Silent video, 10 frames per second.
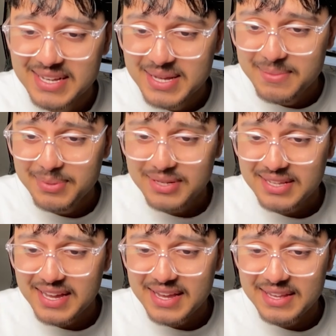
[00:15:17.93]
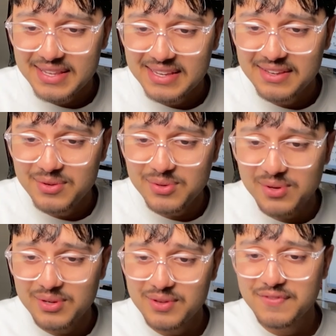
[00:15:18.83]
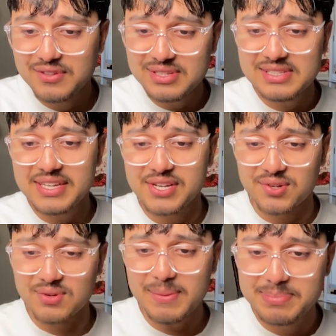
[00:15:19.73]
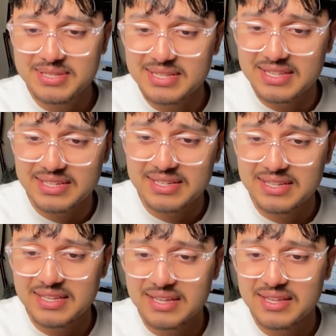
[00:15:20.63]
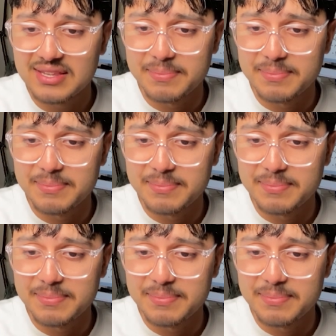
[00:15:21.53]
But like you've clearly corrupted the